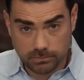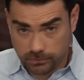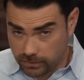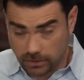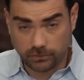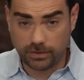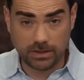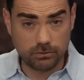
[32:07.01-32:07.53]

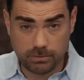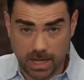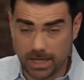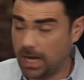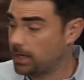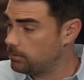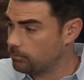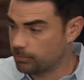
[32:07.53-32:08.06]
such that you
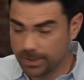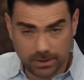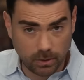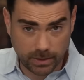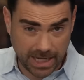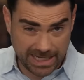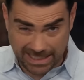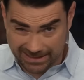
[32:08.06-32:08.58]
cannot
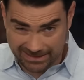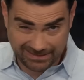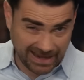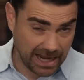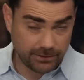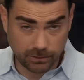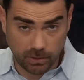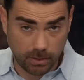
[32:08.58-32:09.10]
relocate
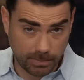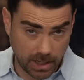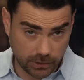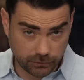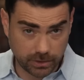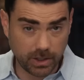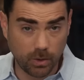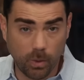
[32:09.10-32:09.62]
inside your home
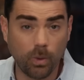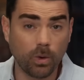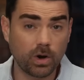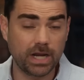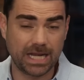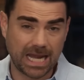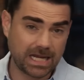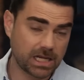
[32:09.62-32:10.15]
country
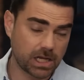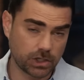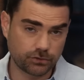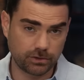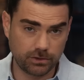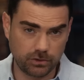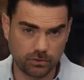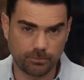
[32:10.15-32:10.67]
or in any
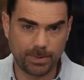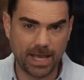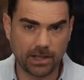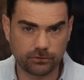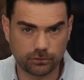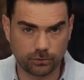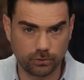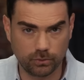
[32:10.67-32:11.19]
country that you have
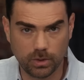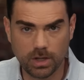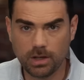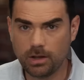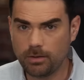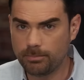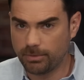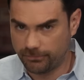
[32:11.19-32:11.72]
passed through
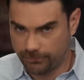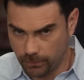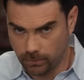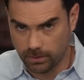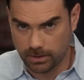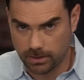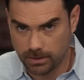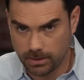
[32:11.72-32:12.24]

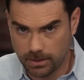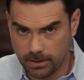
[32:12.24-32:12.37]
before